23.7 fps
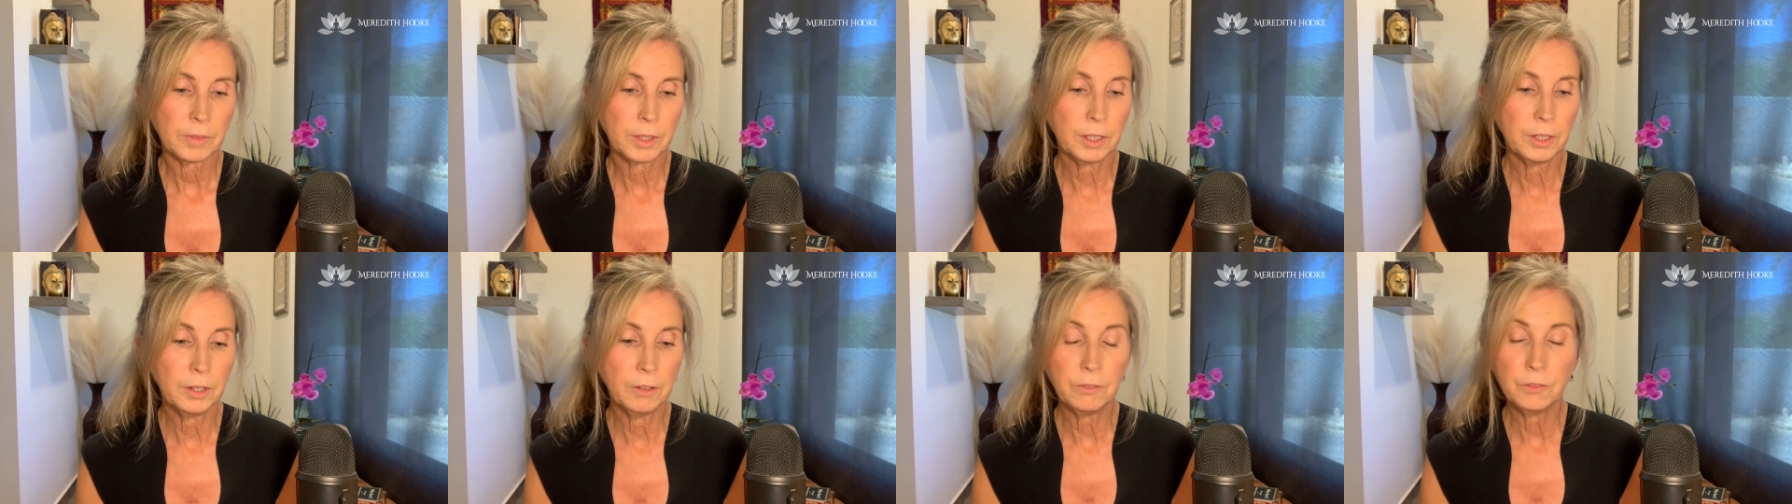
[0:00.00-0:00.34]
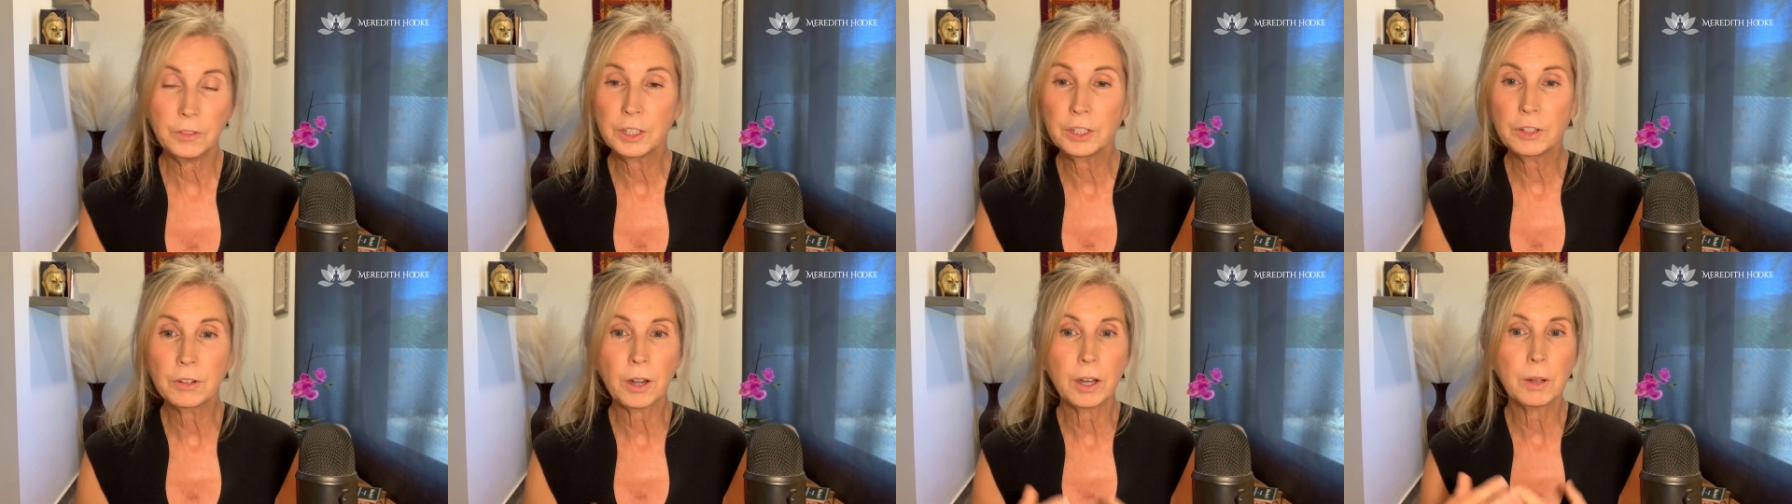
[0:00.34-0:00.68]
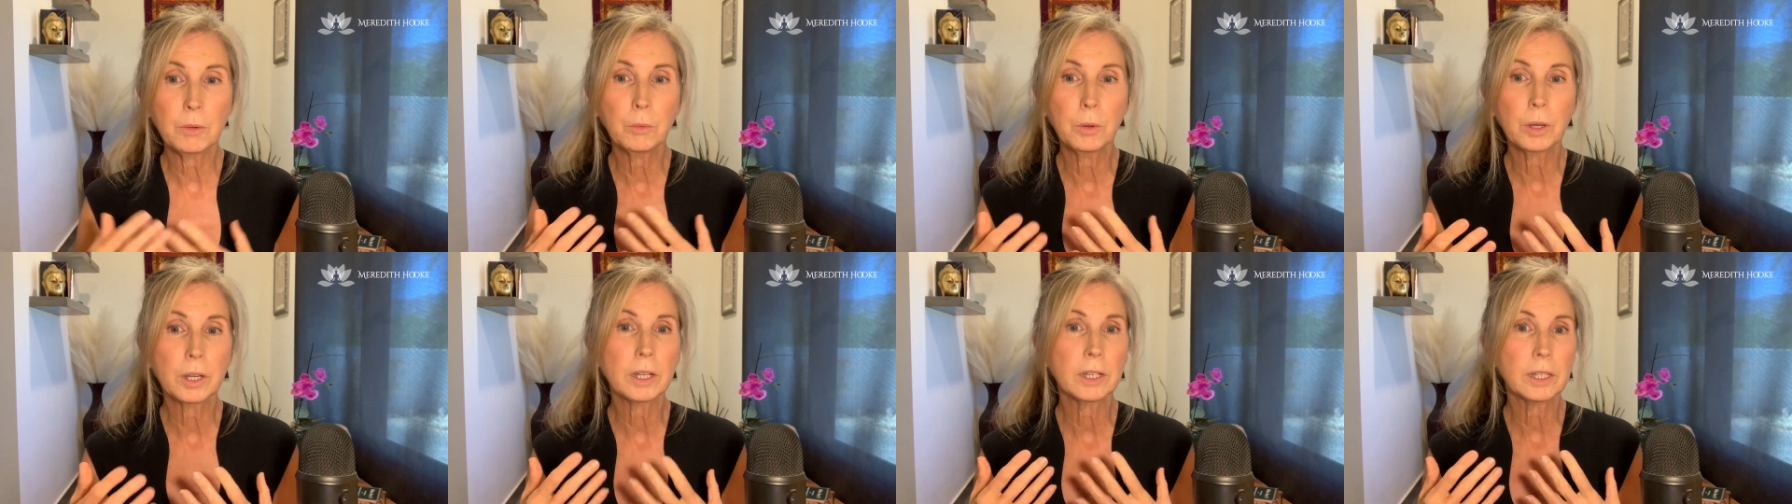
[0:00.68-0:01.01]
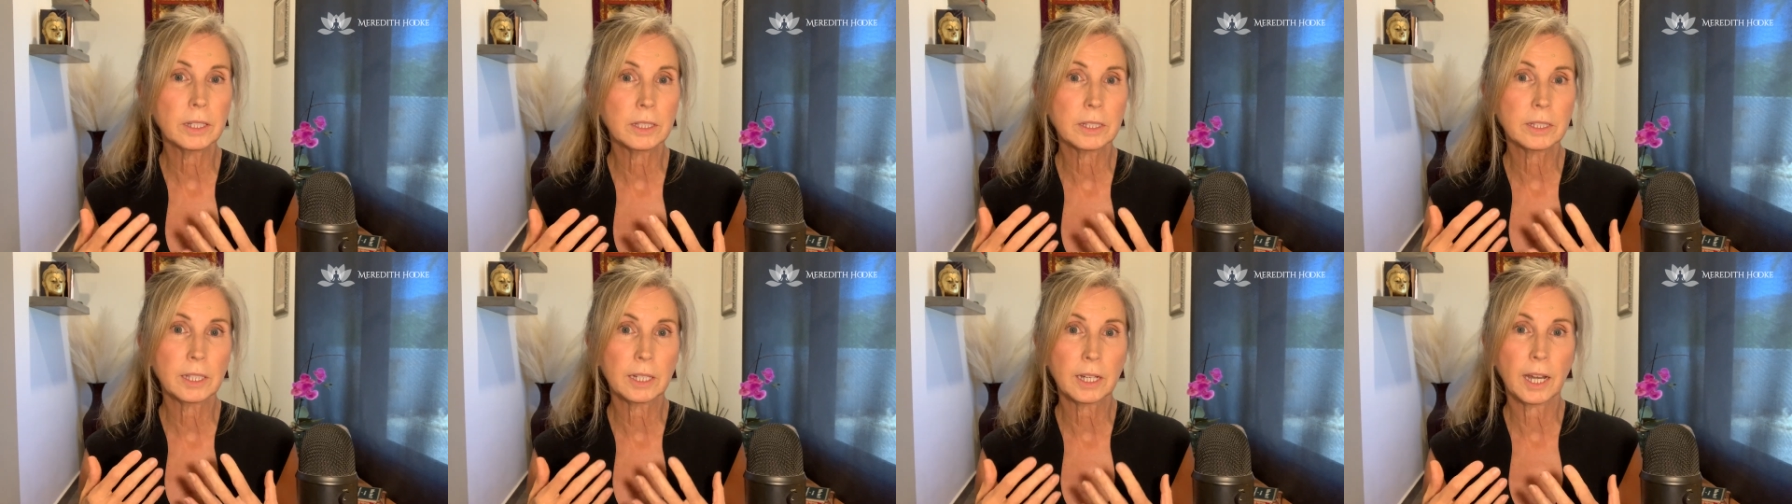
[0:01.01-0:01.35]
figure out what it is
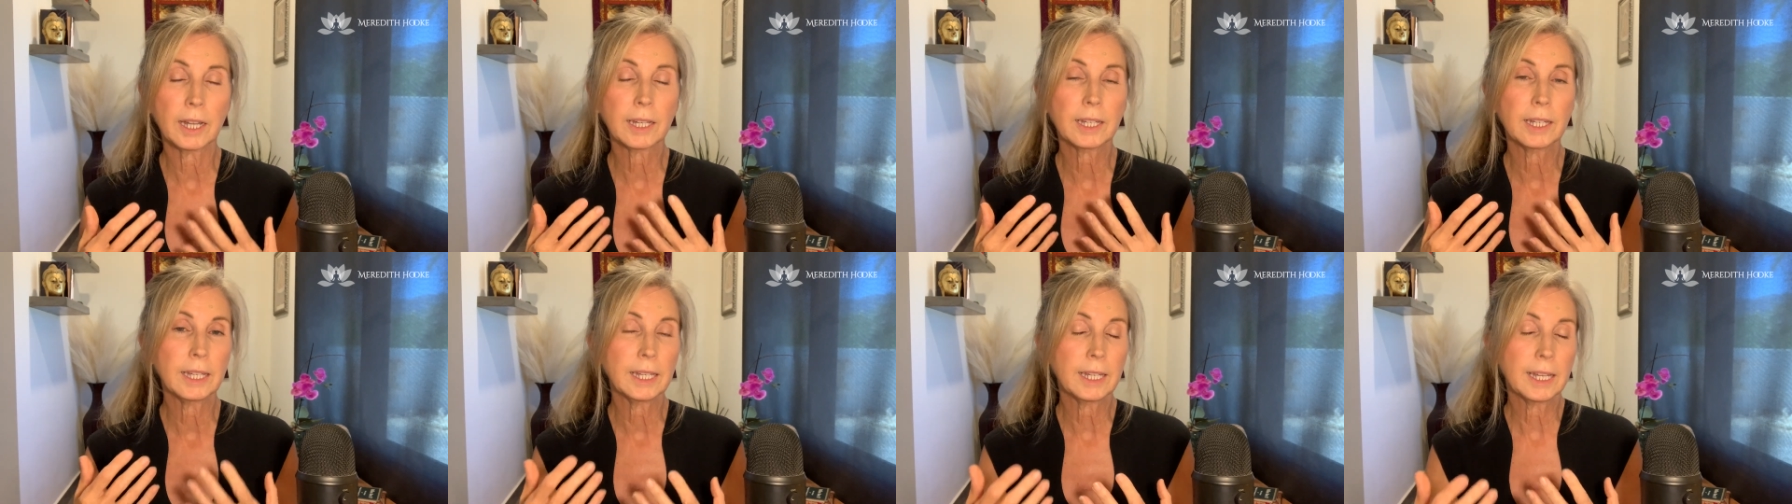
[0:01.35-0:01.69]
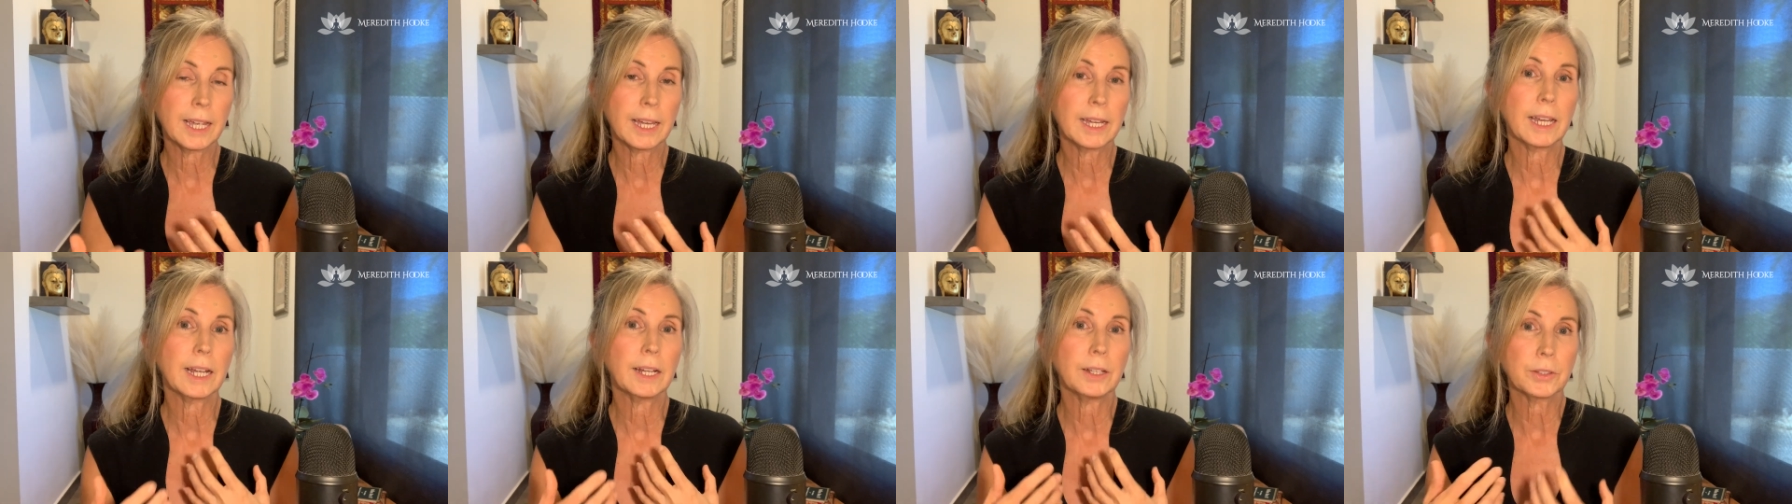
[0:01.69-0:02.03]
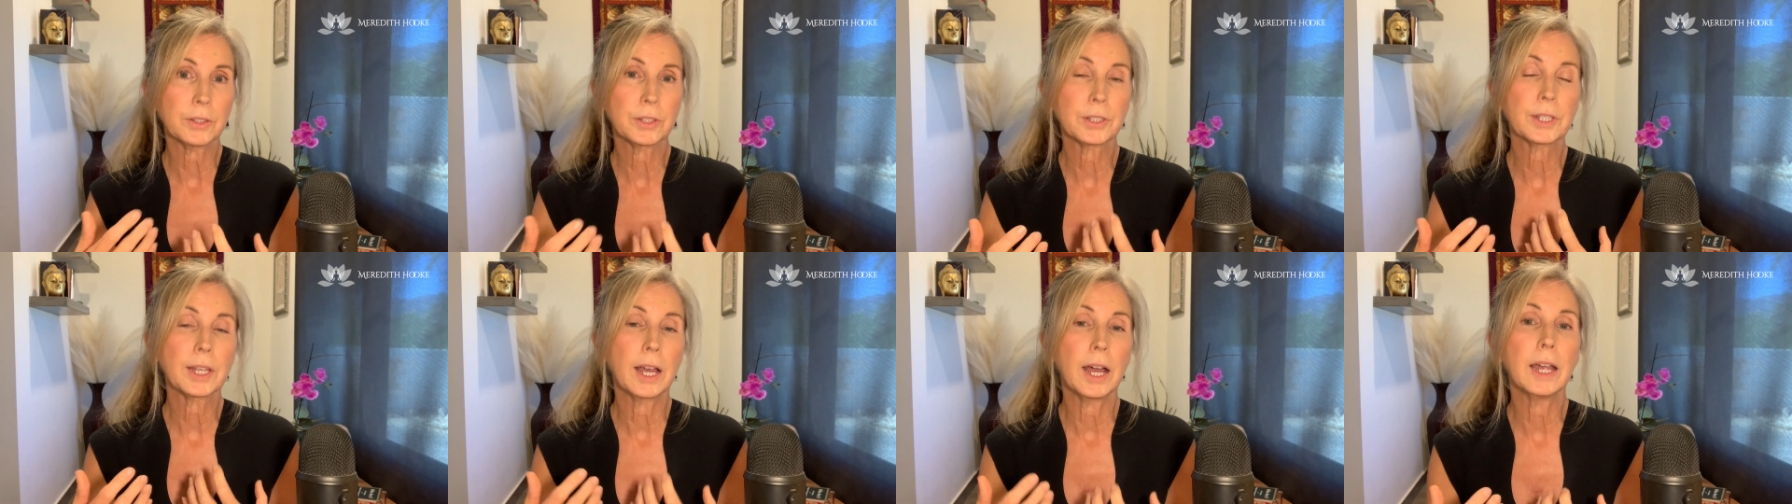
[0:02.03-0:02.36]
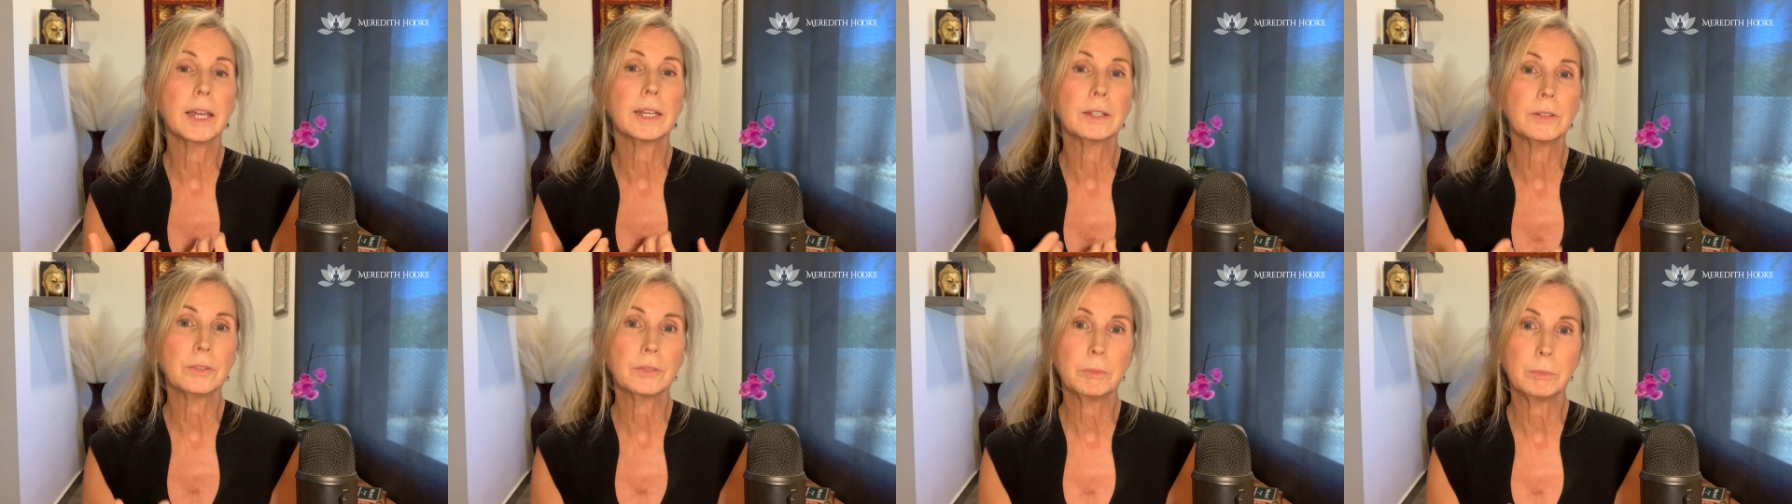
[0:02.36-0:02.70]
that I can get outside
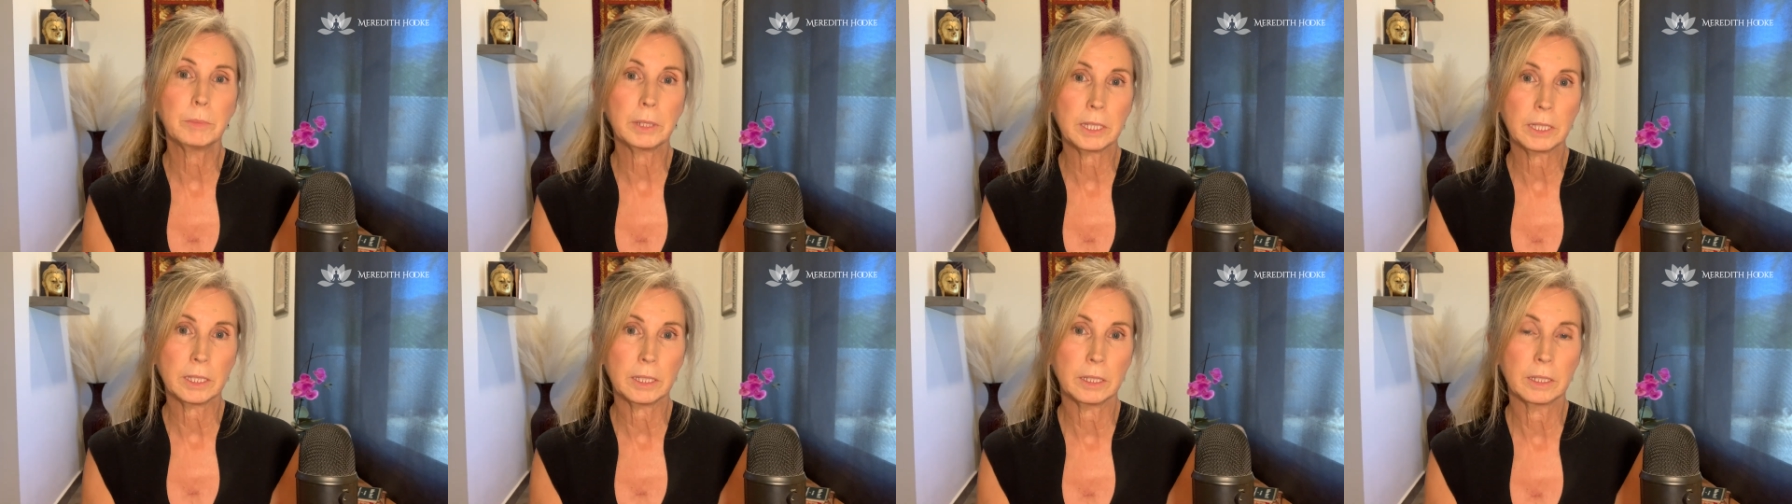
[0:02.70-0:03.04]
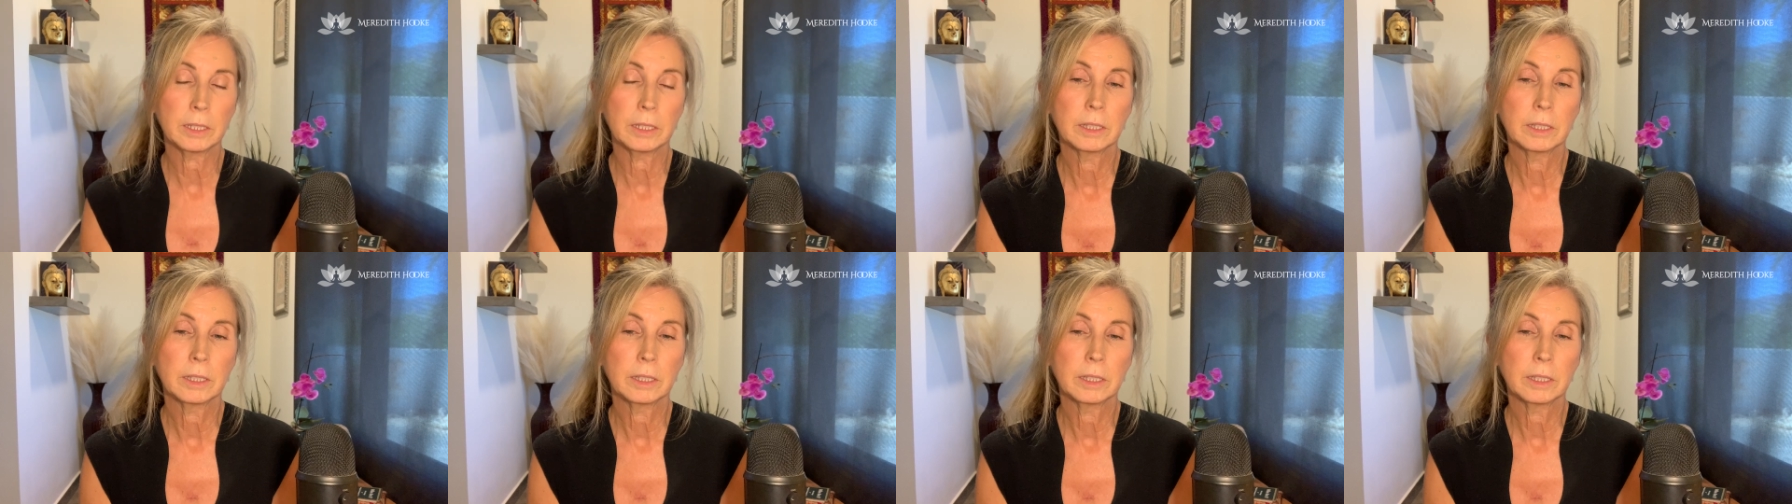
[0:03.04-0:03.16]
of me